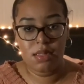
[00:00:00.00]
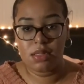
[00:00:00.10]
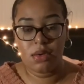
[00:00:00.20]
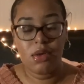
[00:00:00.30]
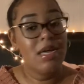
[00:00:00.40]

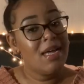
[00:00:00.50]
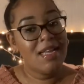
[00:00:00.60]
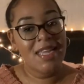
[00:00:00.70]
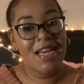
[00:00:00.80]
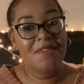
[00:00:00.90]
So
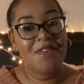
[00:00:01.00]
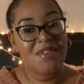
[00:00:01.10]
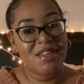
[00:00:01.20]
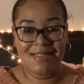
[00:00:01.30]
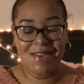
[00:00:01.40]
yeah, if you
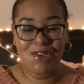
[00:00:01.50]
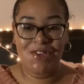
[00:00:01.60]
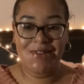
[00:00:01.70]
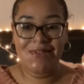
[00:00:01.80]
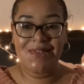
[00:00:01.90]
want to stay
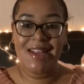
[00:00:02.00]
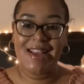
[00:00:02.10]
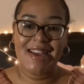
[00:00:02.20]
tuned